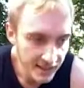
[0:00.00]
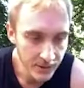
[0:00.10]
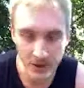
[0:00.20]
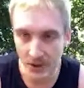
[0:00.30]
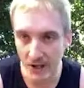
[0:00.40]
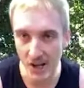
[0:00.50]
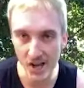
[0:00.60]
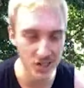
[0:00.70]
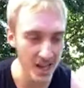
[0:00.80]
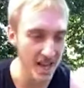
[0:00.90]
So you got a
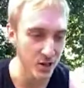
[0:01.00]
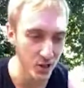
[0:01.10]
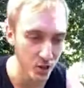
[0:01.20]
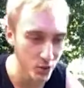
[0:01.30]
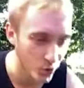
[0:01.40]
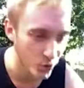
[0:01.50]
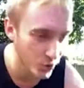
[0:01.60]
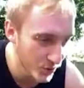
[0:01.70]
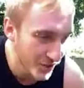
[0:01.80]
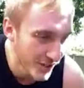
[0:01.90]
nice sound, you got a good
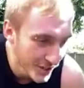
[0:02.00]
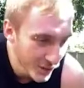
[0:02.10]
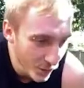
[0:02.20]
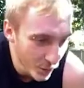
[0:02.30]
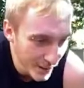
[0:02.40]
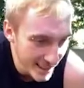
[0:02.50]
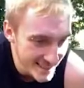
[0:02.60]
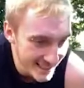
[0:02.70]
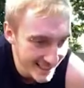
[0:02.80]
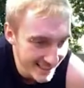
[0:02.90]
crew, all working
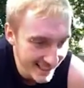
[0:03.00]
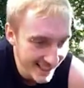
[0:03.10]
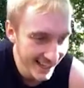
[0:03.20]
together.